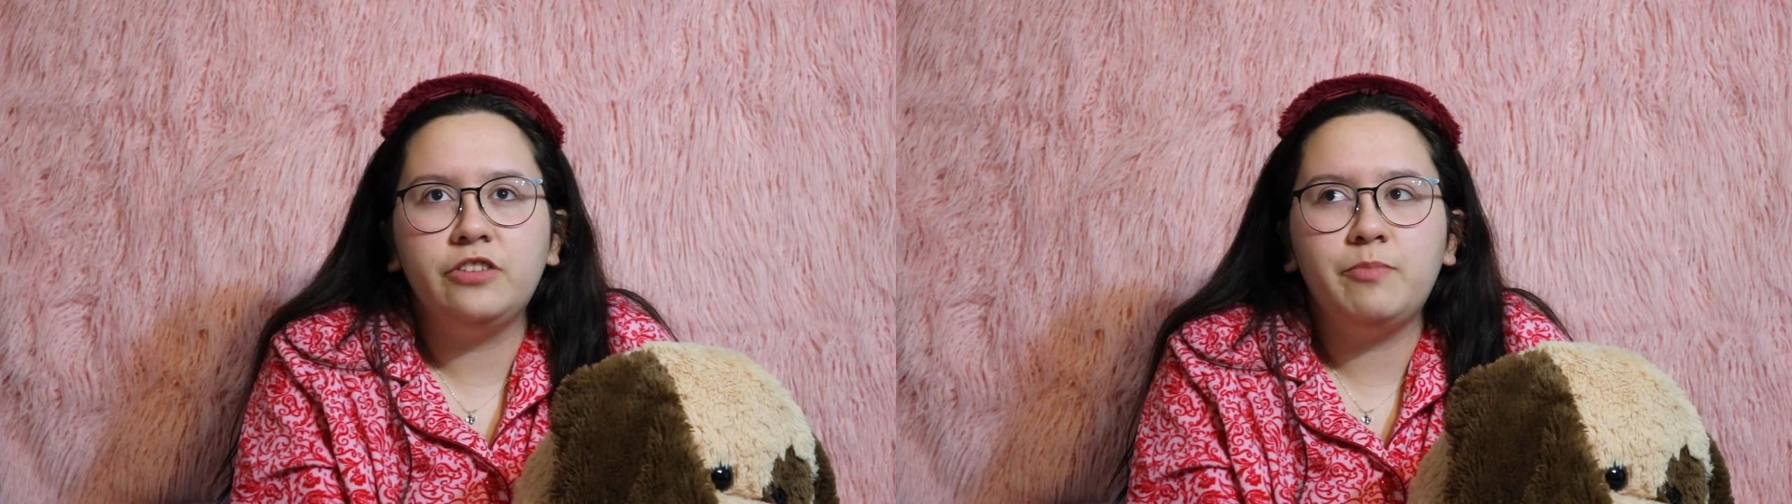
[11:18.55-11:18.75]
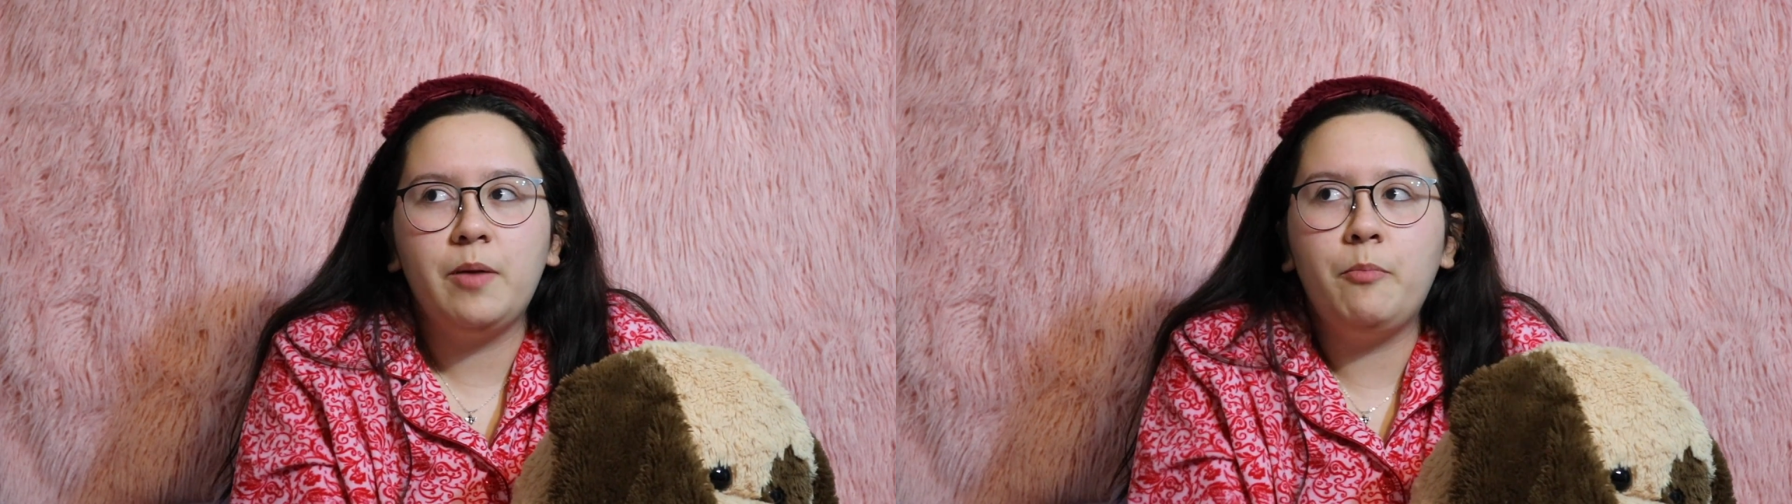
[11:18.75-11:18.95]

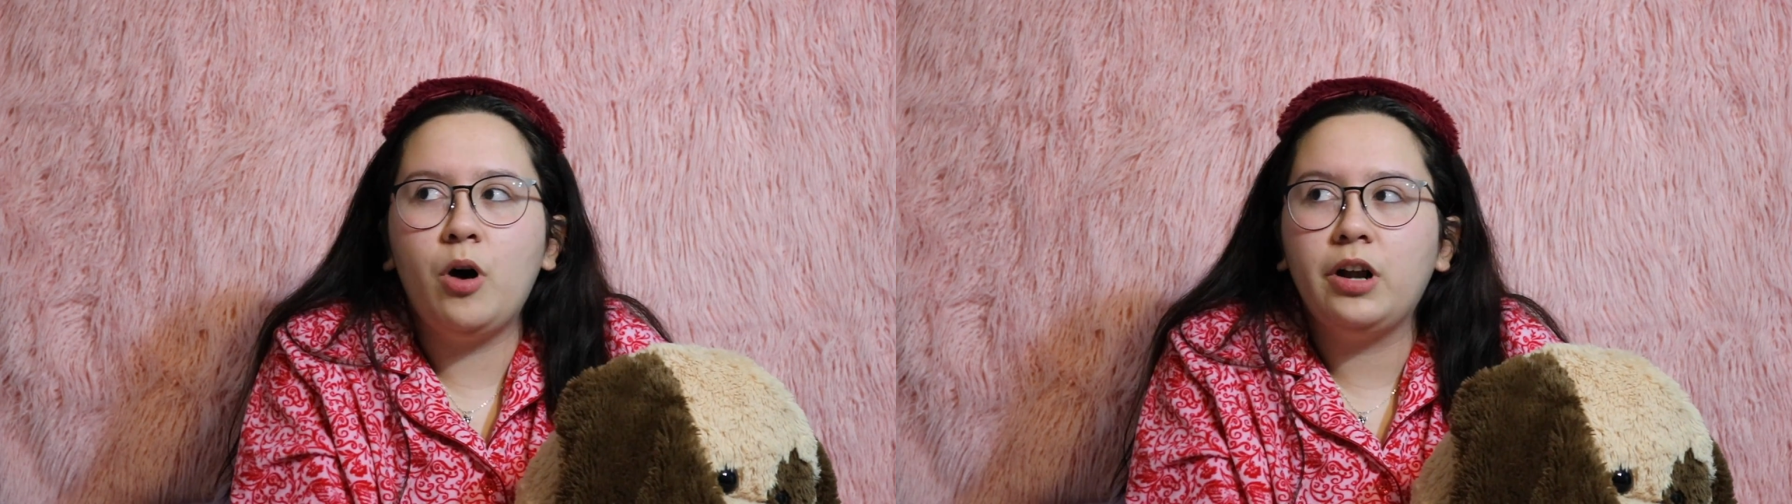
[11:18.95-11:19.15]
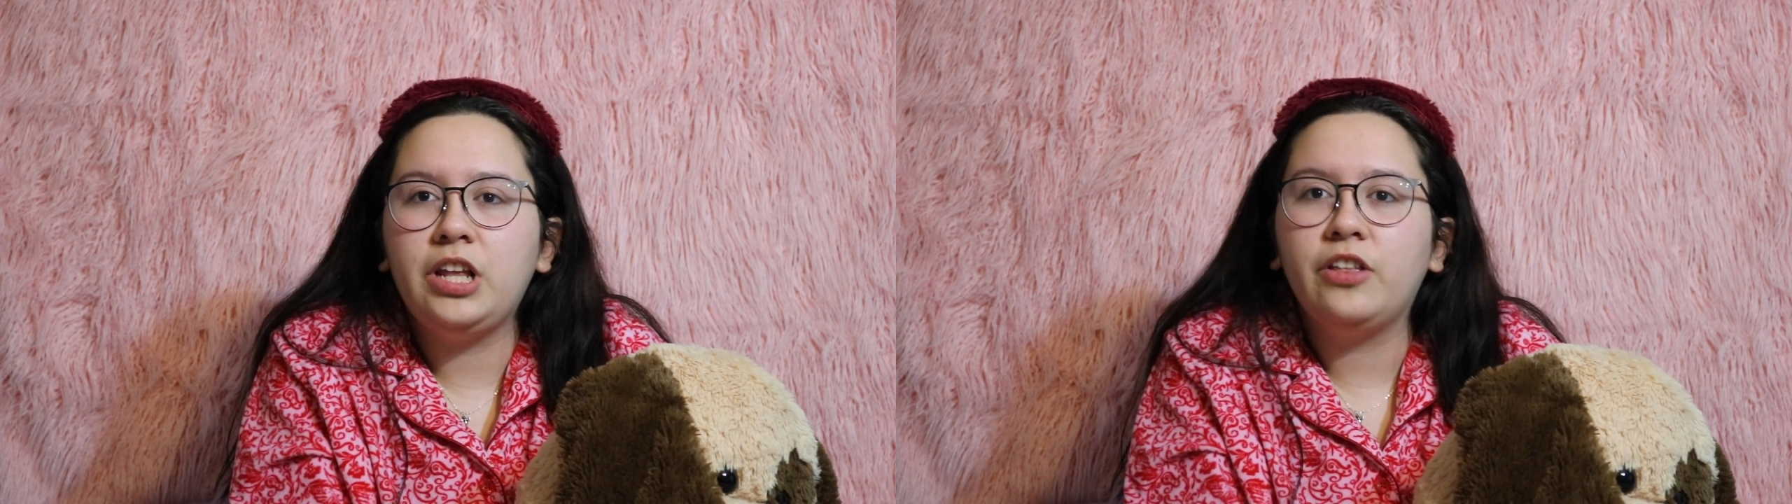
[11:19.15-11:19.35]
of my
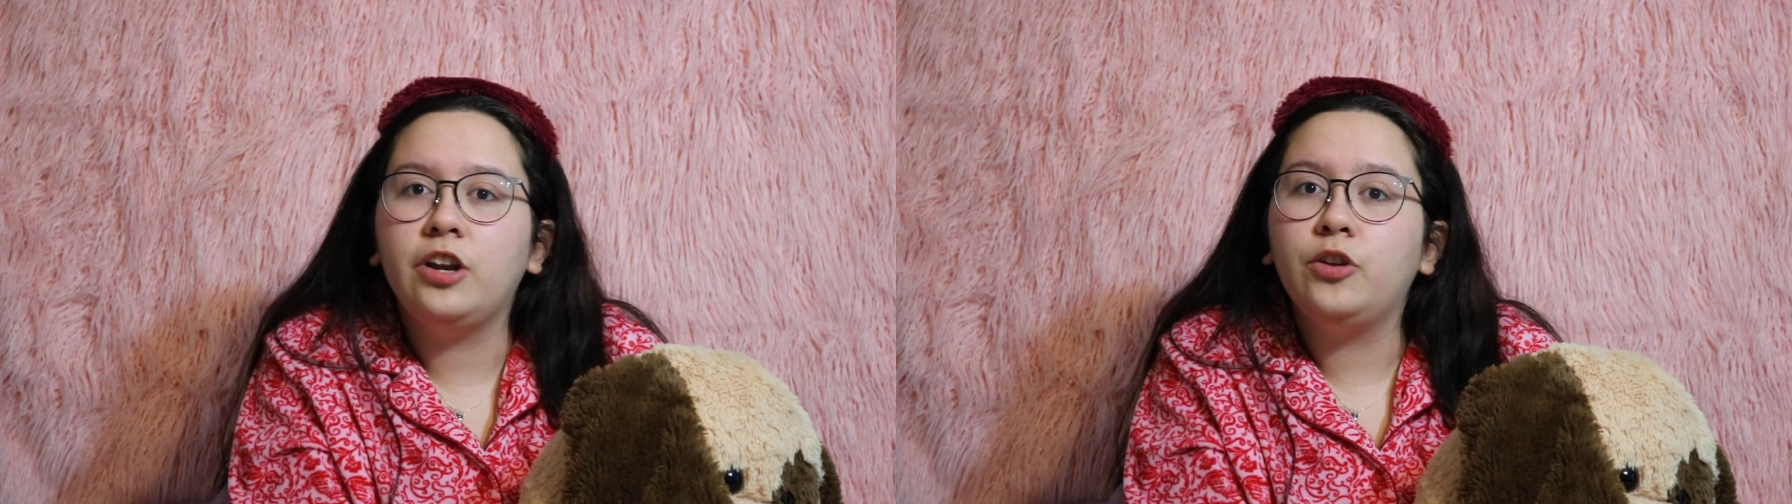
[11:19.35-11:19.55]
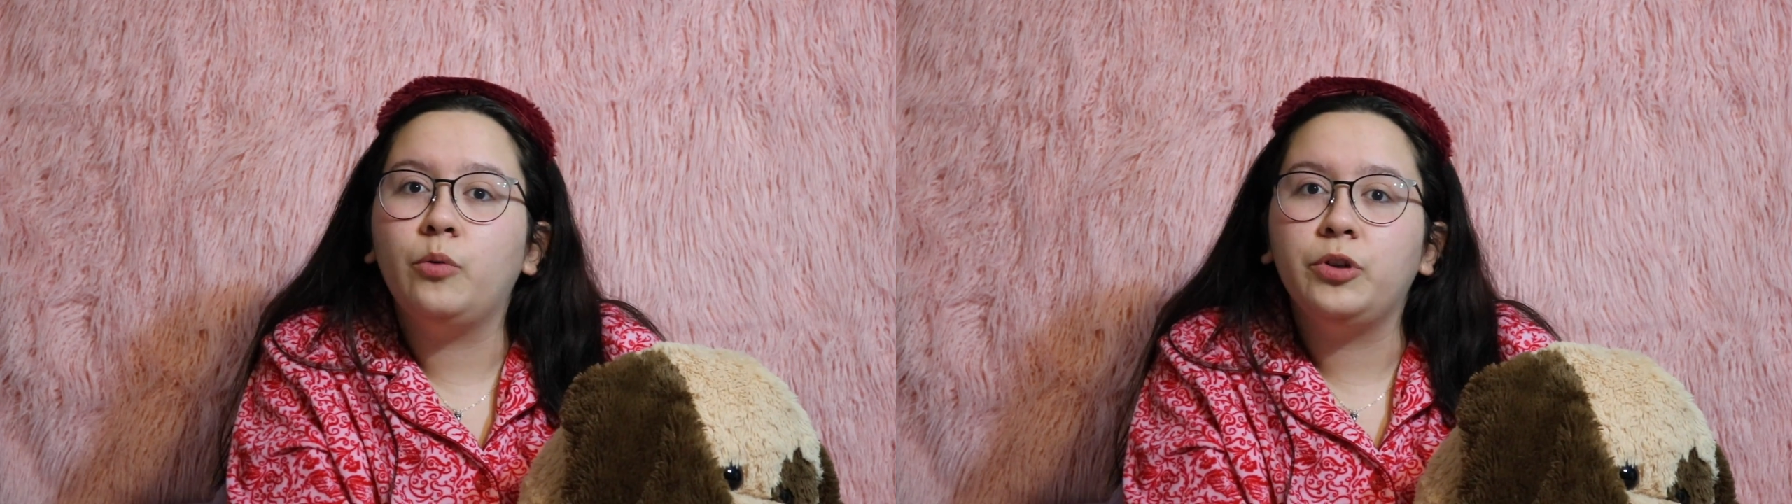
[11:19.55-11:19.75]
body that I don't